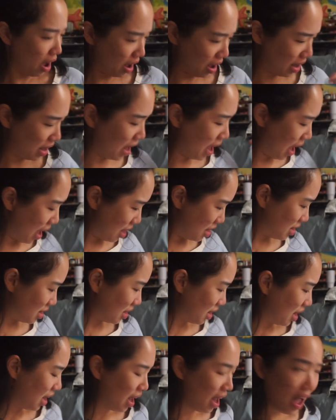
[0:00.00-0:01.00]
Yes,
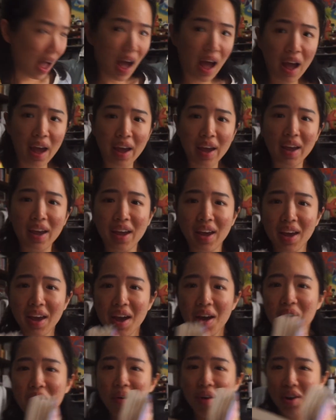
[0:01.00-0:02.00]
hi.
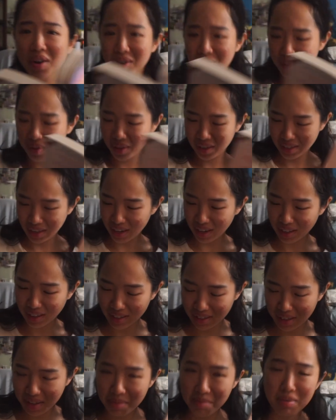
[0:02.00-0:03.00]
Why are you so excited to
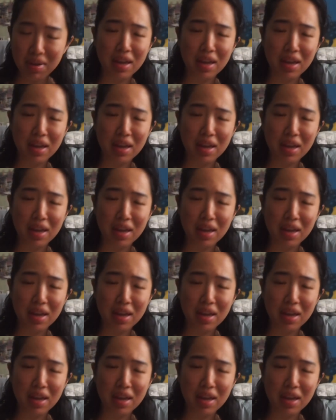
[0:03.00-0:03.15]
see me?